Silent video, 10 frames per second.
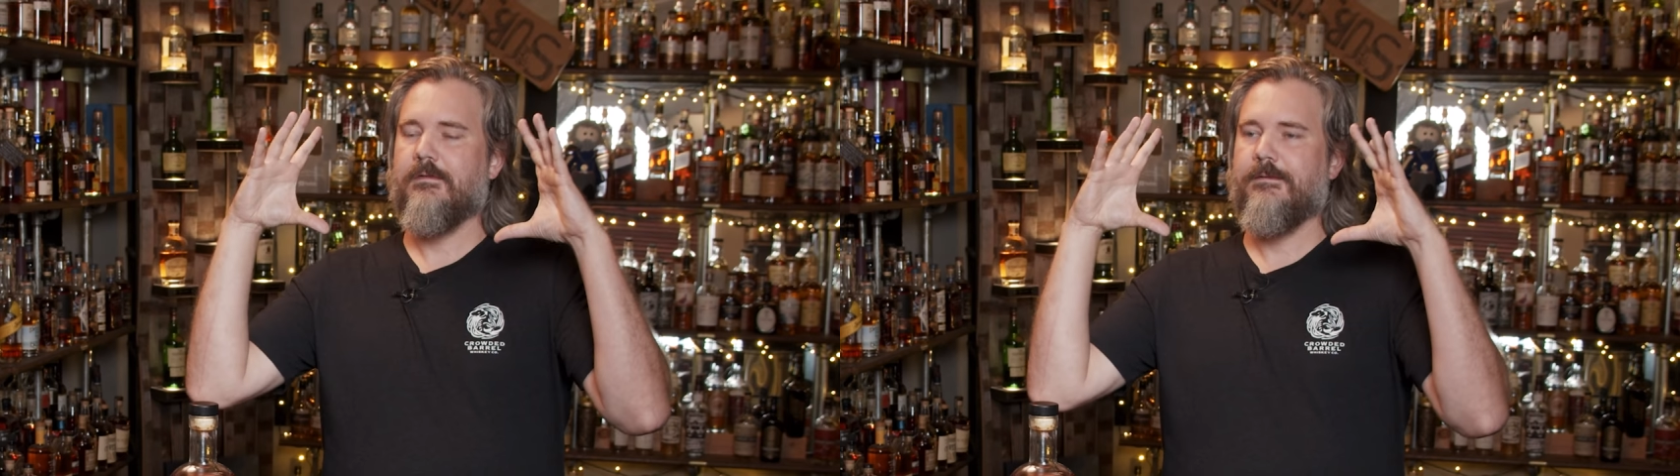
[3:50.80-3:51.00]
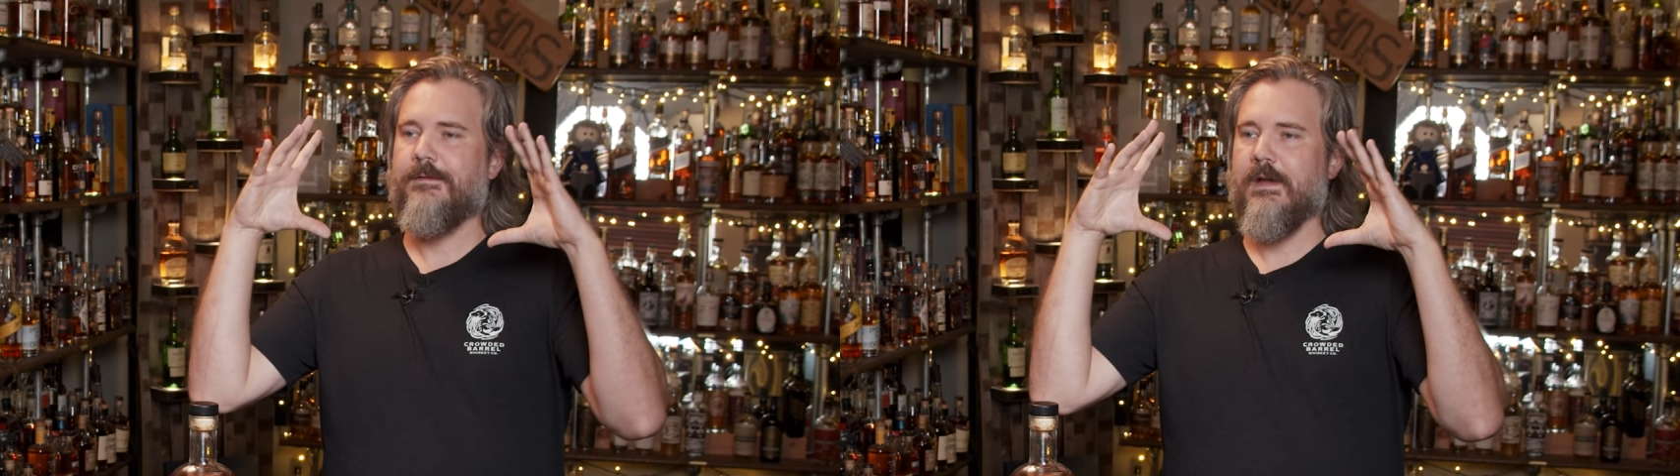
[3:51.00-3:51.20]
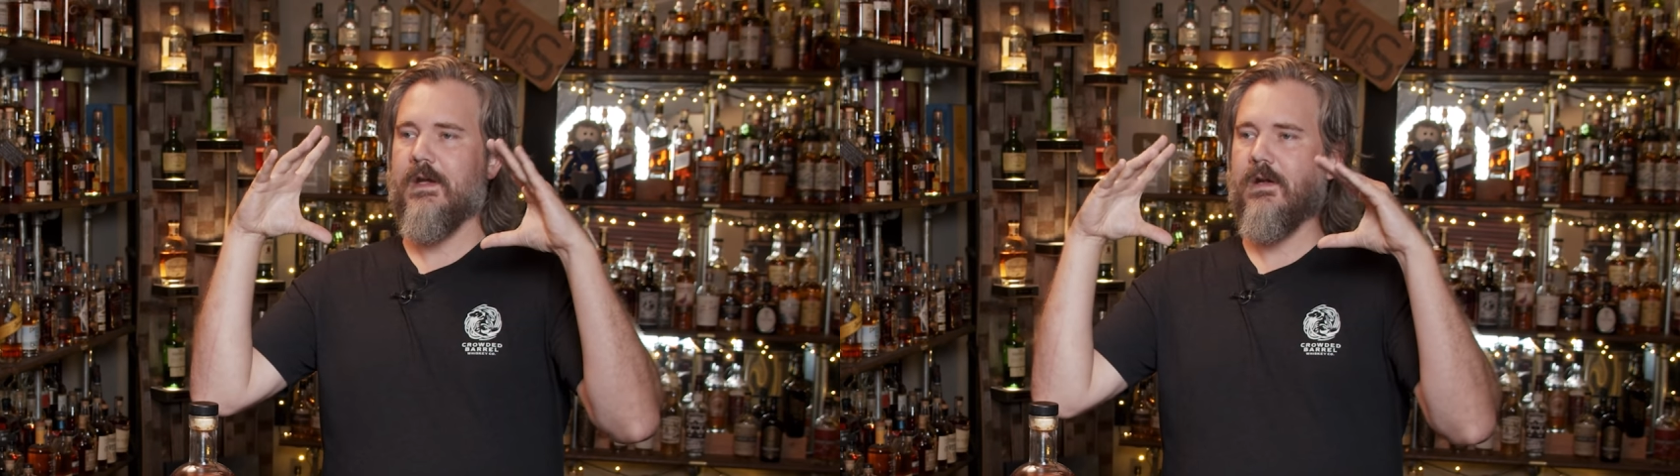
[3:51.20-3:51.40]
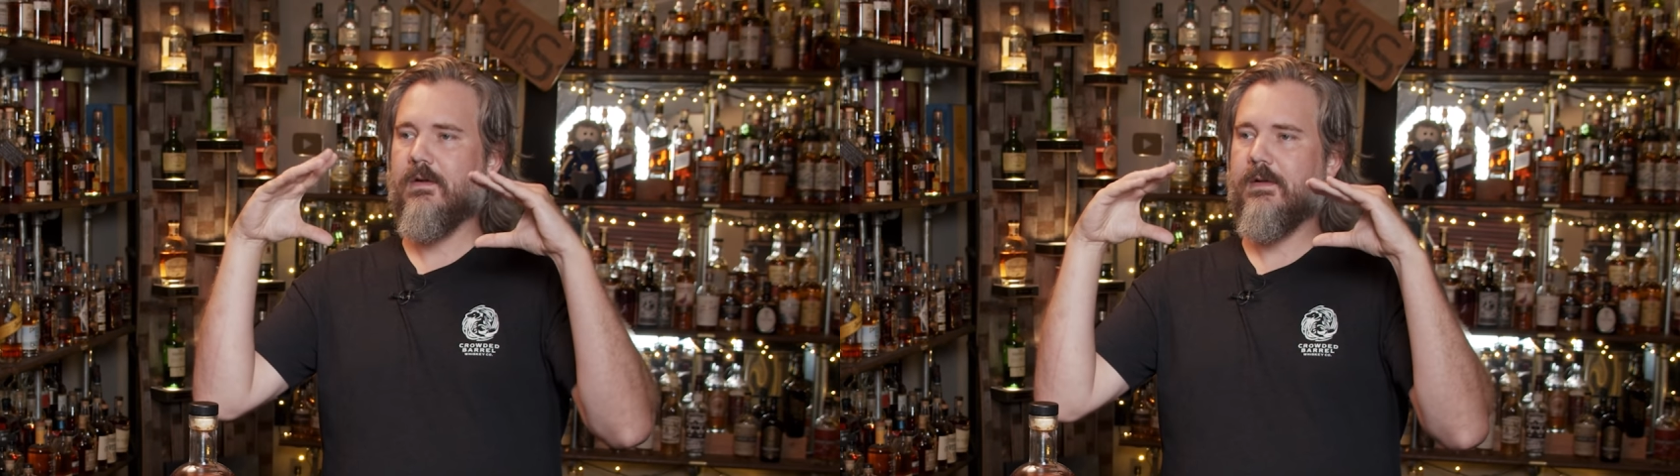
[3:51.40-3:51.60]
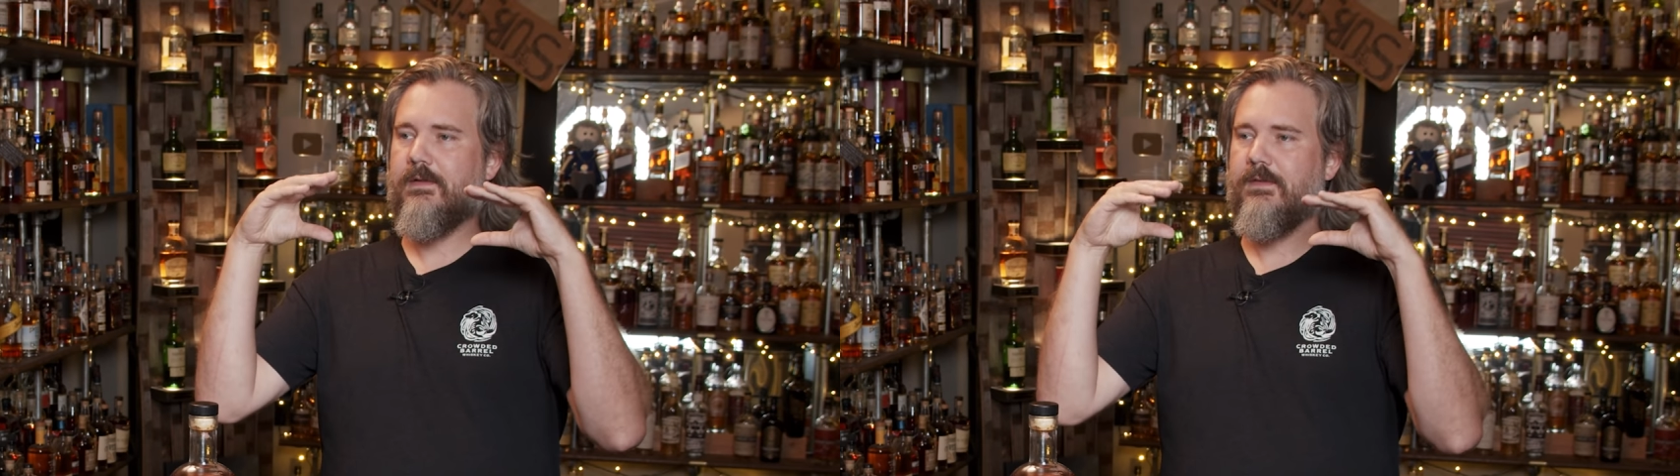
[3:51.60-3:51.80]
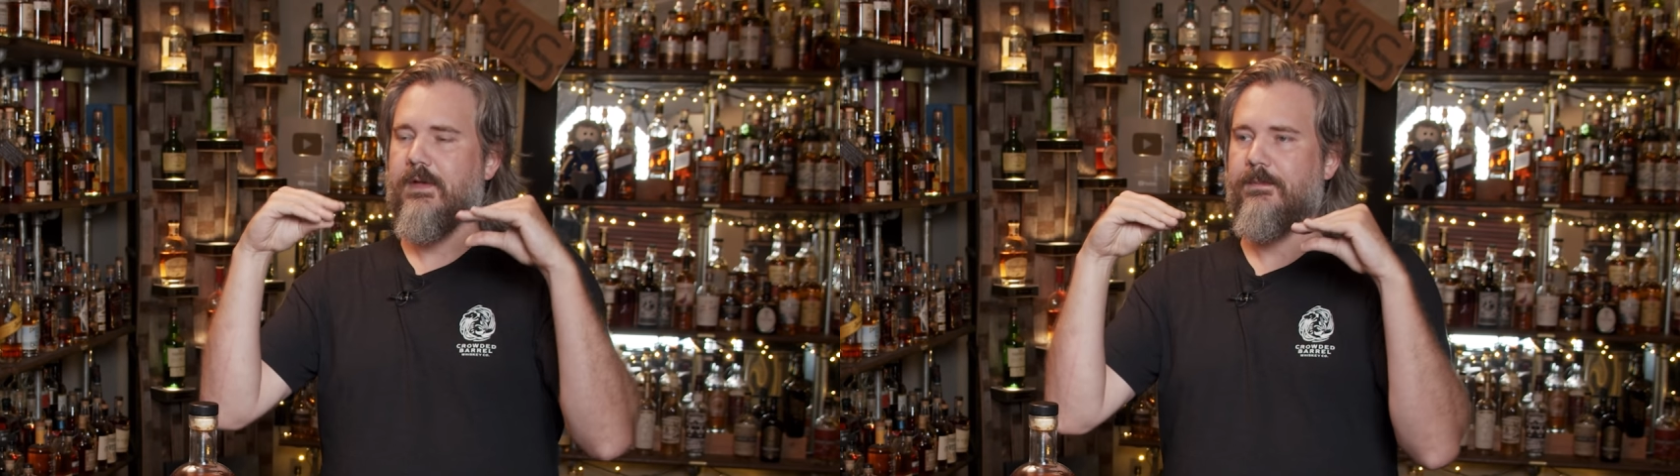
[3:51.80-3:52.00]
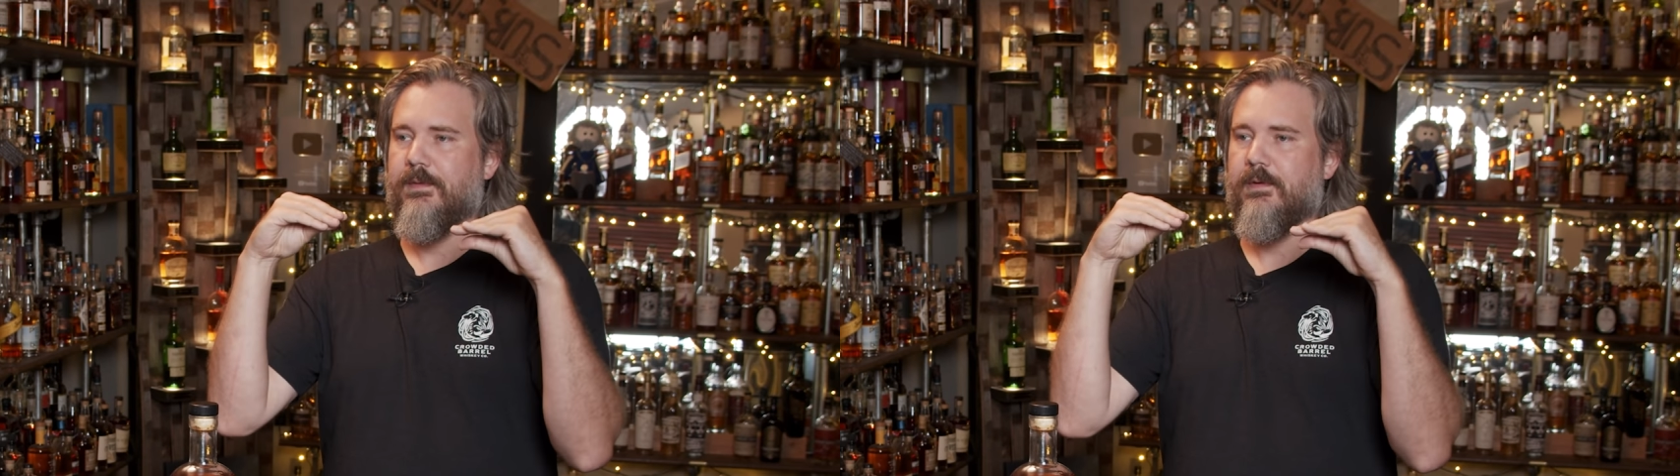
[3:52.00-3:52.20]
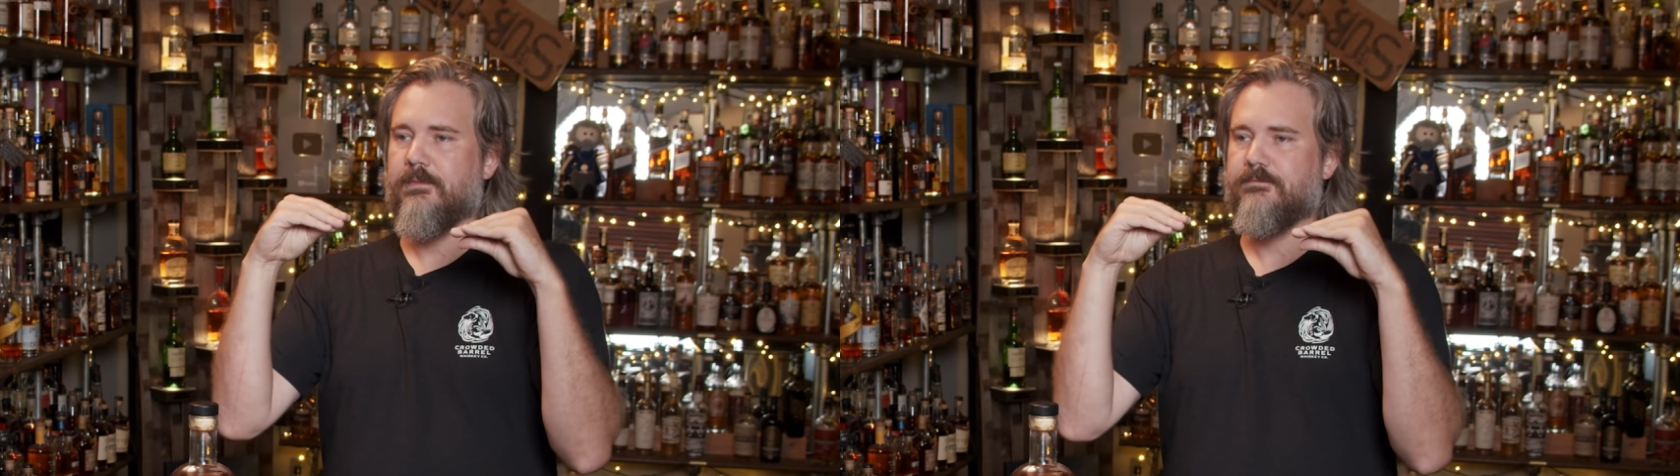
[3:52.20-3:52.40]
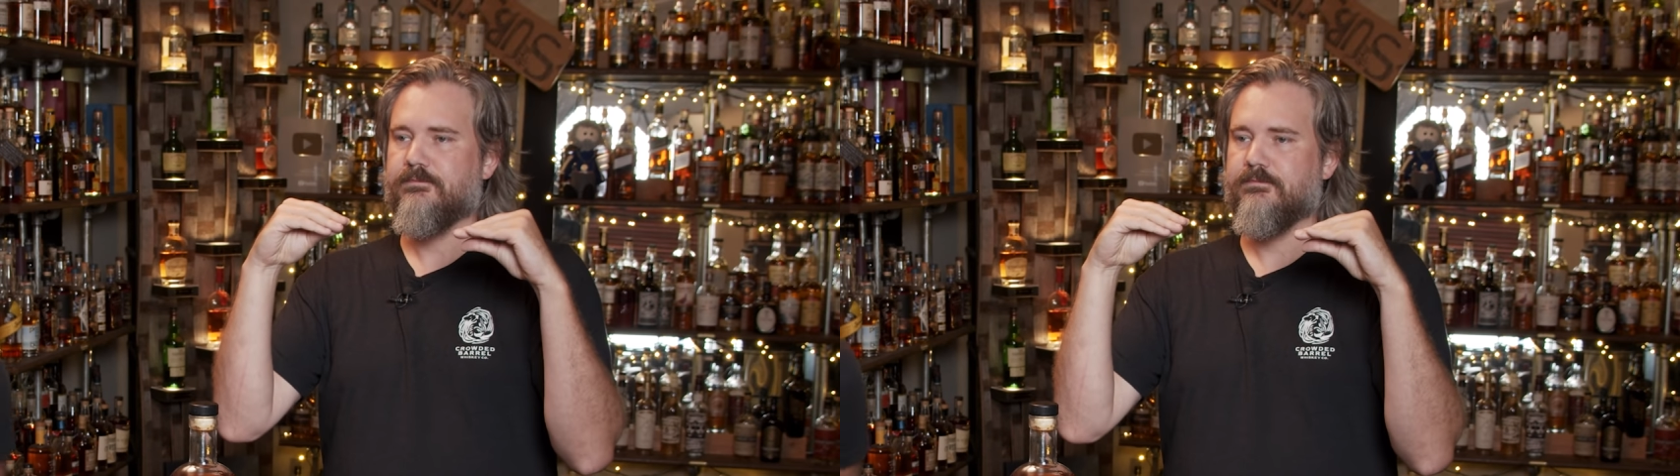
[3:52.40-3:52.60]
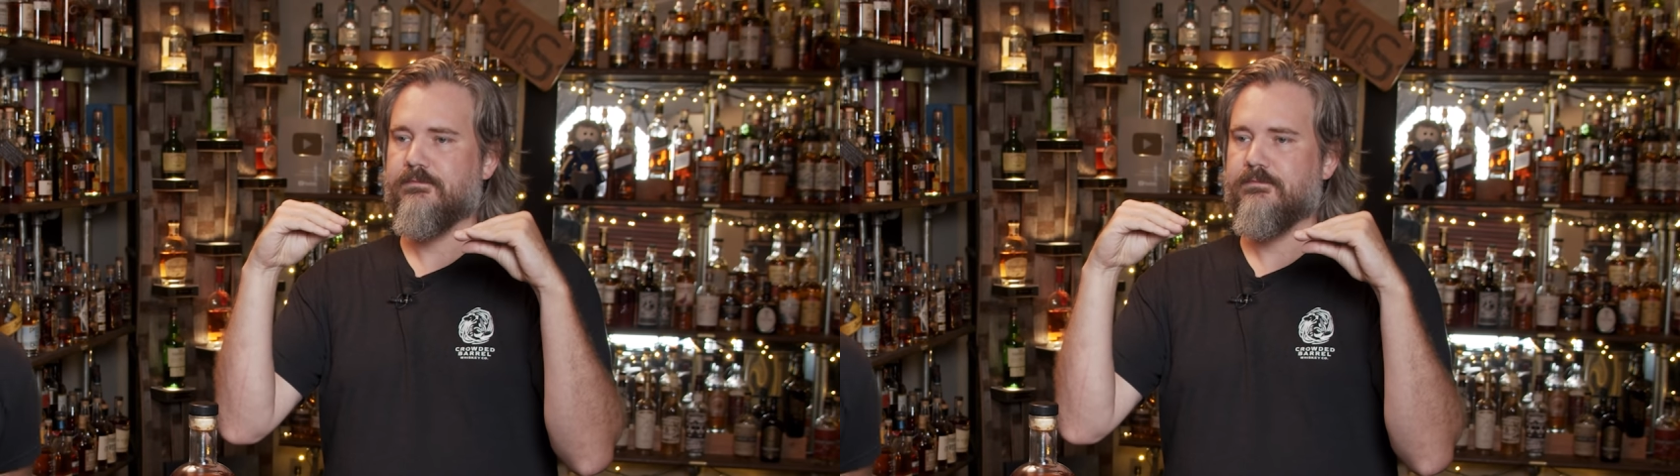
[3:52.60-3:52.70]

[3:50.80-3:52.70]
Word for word: Very simple.